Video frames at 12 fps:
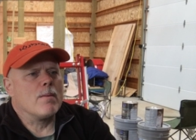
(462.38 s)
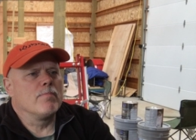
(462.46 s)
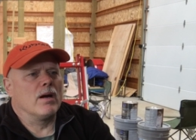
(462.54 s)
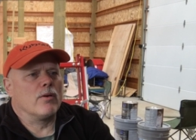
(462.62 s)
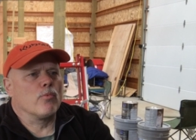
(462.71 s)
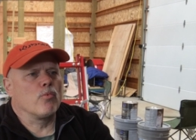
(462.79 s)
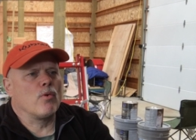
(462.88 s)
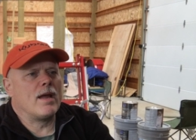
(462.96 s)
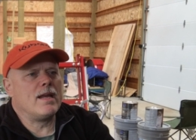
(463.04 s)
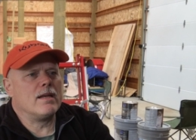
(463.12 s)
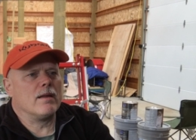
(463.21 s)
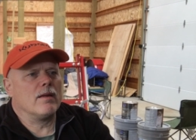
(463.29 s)
But
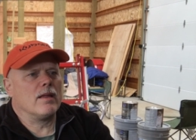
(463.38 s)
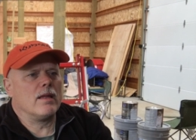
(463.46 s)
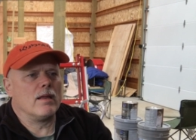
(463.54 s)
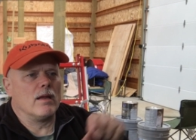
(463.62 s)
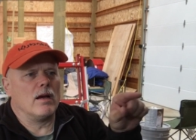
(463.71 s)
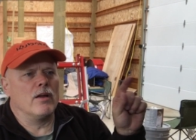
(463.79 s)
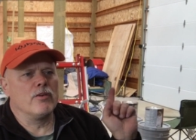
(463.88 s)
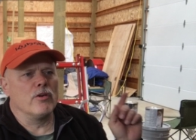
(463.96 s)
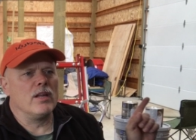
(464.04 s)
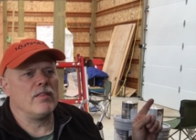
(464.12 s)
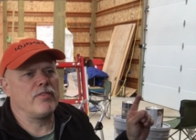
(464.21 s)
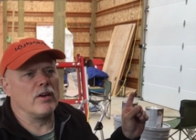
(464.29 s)
right
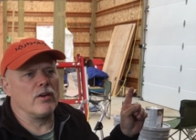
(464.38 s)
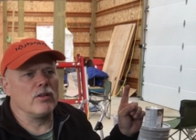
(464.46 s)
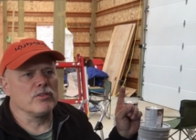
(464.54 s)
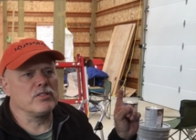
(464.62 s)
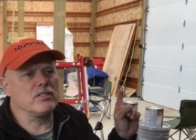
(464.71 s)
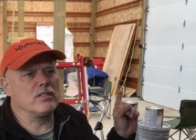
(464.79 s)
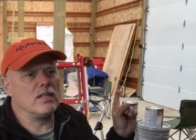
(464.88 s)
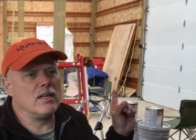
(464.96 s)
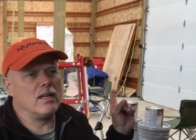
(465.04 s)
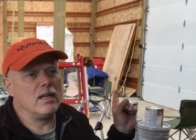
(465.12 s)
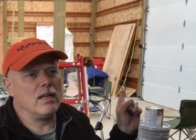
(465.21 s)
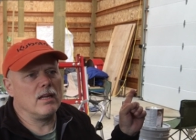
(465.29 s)
underneath there, you'll
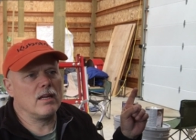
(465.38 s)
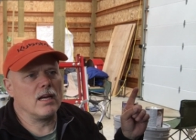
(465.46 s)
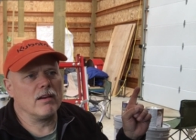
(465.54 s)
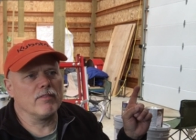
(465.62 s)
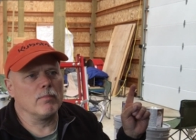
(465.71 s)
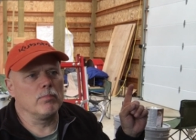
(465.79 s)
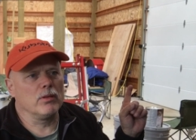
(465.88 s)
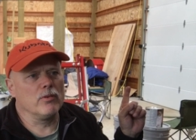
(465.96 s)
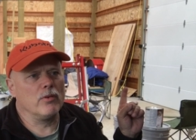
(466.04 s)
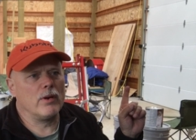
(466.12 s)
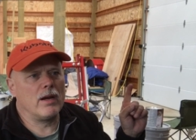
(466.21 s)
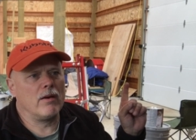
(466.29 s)
see kind of a
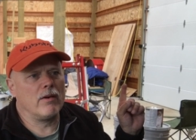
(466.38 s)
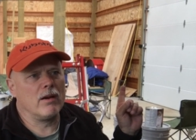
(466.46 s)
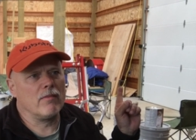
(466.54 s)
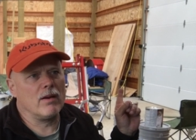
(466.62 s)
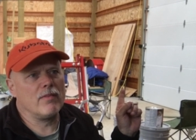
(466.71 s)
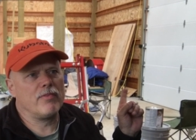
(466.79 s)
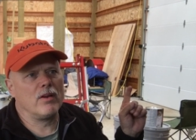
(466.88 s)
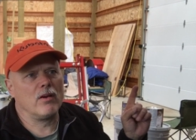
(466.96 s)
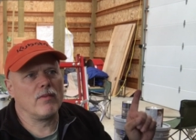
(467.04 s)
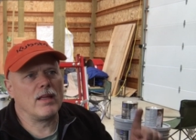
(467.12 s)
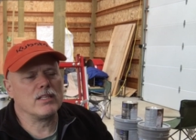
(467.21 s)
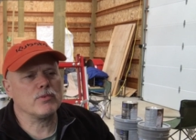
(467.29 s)
blue area right
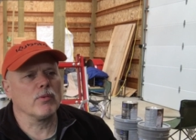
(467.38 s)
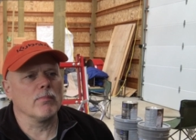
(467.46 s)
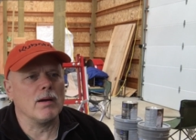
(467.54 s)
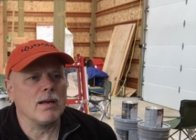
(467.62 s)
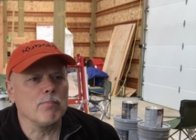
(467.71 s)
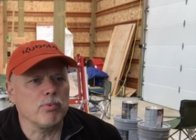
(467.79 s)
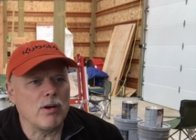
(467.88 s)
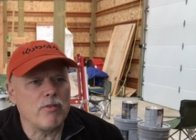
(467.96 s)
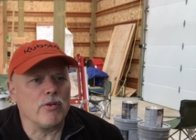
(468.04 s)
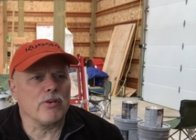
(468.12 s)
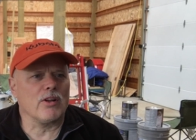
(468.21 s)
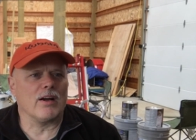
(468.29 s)
there. That's where my
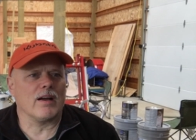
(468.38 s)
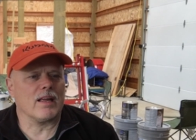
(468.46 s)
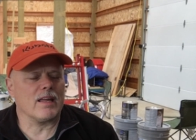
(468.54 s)
brother-in-law